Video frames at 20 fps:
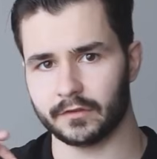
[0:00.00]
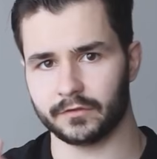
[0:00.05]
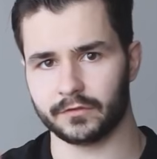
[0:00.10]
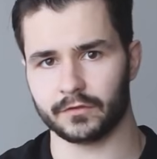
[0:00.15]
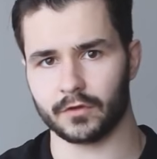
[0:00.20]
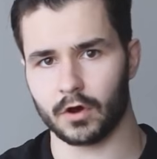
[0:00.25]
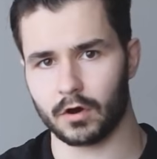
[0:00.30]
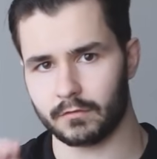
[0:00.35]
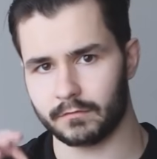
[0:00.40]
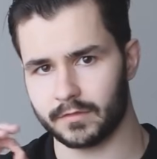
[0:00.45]
to
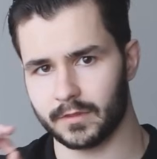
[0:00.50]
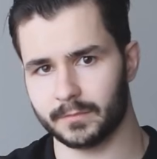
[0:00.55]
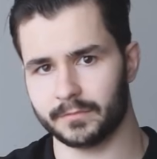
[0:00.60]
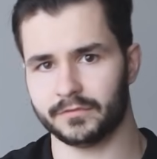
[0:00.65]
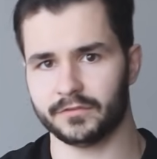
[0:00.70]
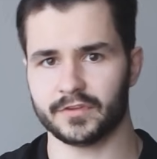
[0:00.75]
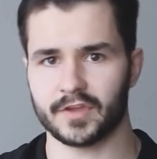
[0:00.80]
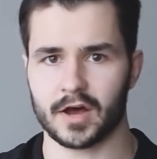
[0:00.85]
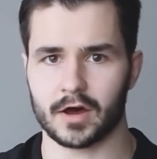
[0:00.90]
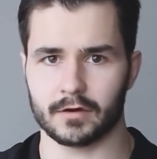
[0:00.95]
solve
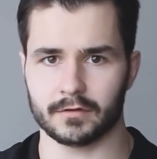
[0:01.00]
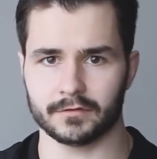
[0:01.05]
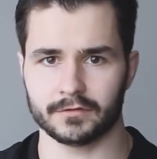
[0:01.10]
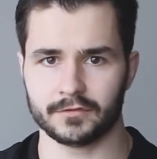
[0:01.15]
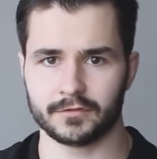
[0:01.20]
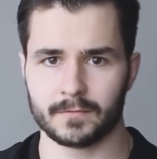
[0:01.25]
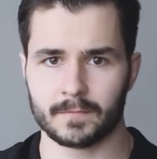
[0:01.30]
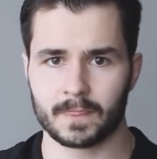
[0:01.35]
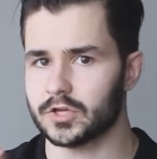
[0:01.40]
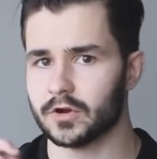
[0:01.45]

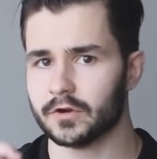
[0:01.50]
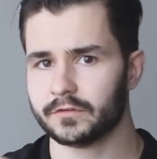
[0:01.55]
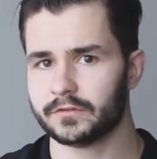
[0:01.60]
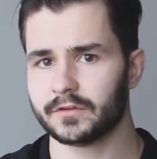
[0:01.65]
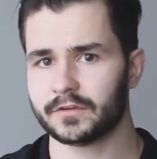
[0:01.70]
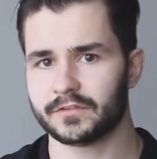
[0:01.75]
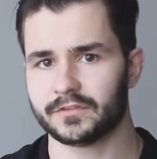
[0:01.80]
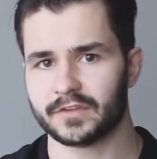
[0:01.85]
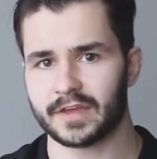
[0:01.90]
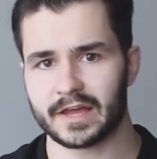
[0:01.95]
themselves. Your
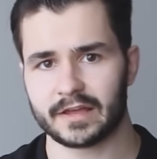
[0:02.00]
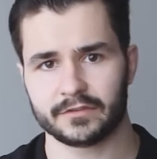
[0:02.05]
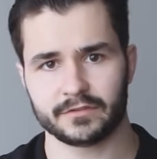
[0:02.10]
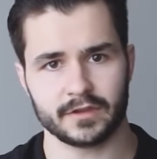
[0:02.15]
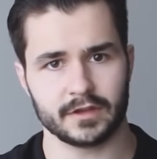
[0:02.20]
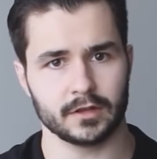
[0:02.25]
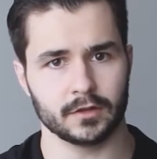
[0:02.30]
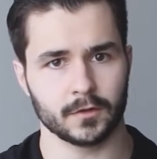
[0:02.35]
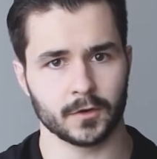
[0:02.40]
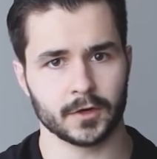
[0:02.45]
success
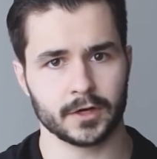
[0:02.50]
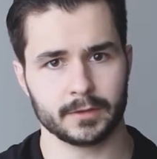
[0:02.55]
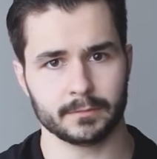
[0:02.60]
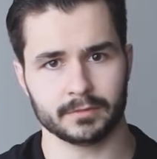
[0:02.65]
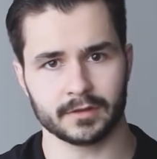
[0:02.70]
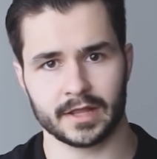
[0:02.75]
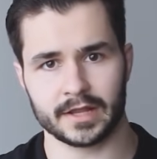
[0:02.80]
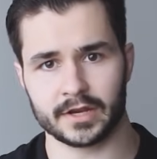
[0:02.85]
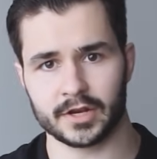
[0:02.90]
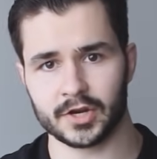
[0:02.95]
in learning
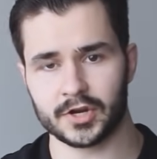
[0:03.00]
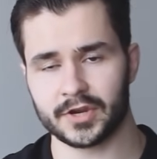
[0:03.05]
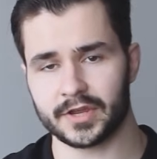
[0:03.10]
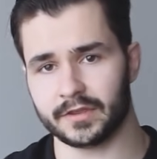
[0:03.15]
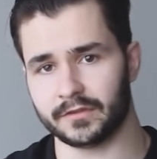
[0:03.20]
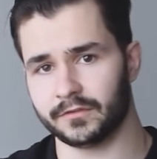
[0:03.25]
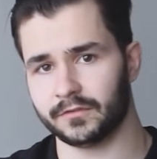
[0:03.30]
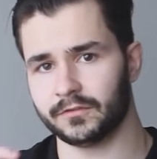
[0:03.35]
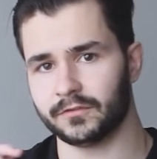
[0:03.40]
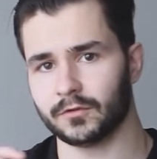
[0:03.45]
Blender
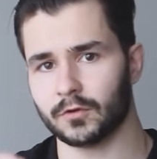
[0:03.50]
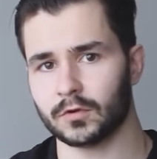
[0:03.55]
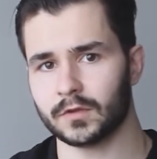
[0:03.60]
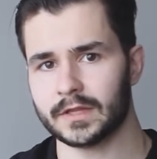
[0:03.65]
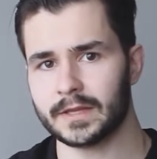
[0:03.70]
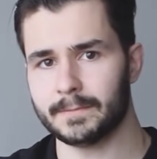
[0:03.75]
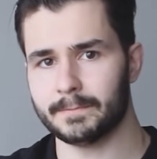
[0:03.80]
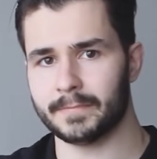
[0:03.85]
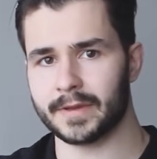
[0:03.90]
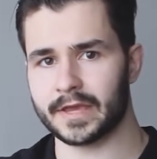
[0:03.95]
is
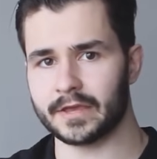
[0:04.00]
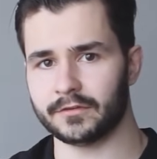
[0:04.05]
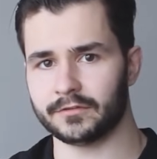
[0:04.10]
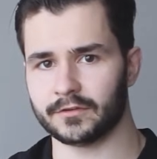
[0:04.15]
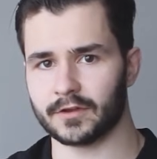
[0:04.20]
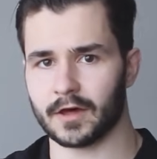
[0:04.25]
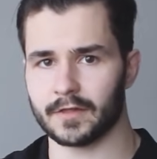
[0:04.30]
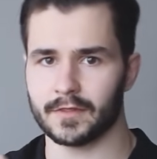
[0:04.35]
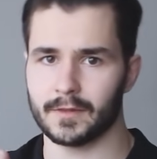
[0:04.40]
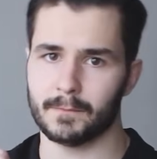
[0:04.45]
solely
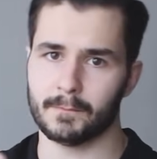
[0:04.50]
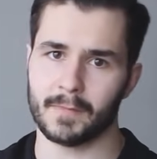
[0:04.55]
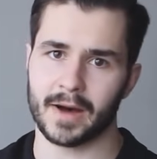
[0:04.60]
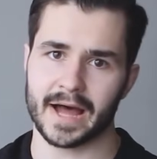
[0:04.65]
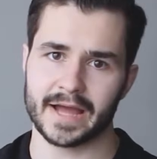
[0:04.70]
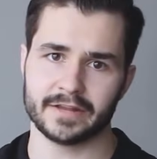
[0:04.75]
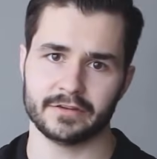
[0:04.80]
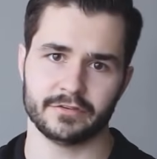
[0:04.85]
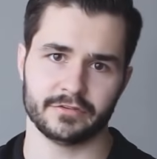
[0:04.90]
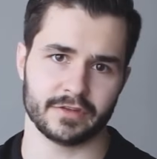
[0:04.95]
based on the
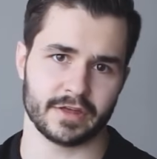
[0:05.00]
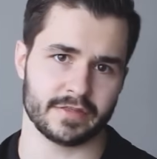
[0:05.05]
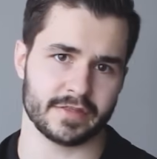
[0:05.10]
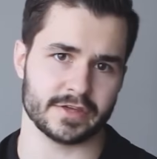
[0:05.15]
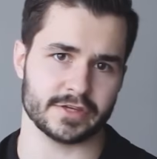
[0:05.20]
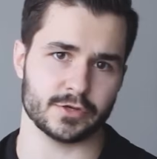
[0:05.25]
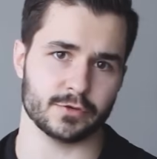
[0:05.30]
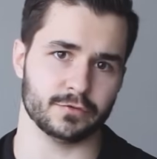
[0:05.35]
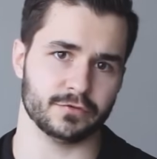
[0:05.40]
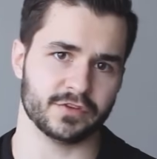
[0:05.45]
mindset
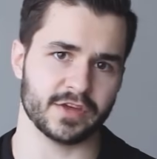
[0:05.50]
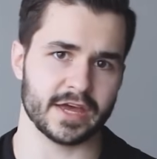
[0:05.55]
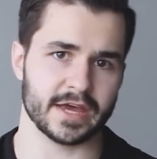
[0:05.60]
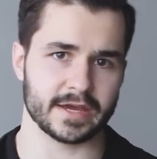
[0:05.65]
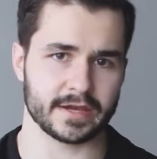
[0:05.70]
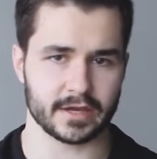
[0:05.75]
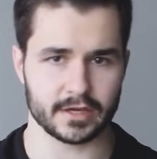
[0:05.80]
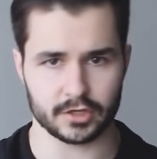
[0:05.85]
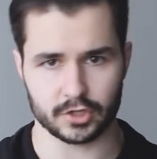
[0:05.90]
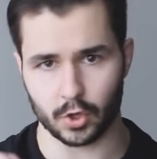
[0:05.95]
that you
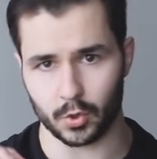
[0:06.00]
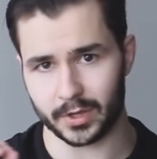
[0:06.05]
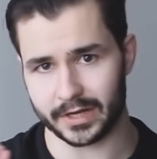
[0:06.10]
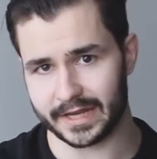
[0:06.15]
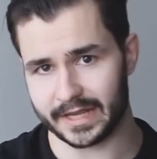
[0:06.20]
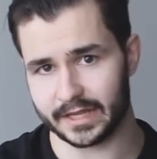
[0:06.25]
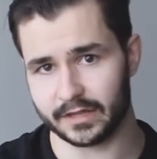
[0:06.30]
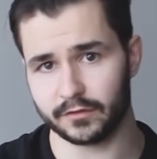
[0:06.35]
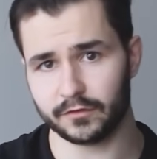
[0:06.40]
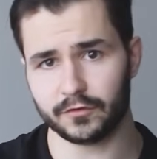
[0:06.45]
take
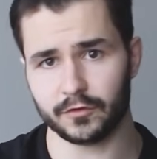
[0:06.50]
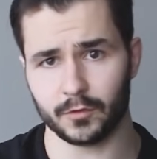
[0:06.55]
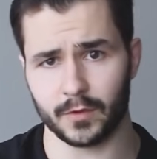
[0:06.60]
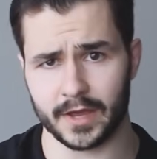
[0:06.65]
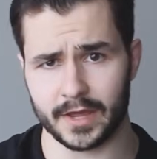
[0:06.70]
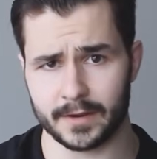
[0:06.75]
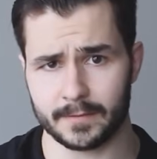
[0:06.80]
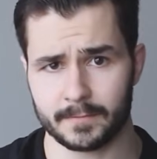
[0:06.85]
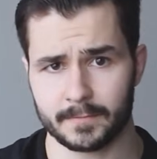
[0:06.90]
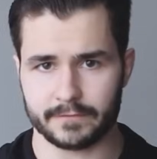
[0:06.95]
going into it.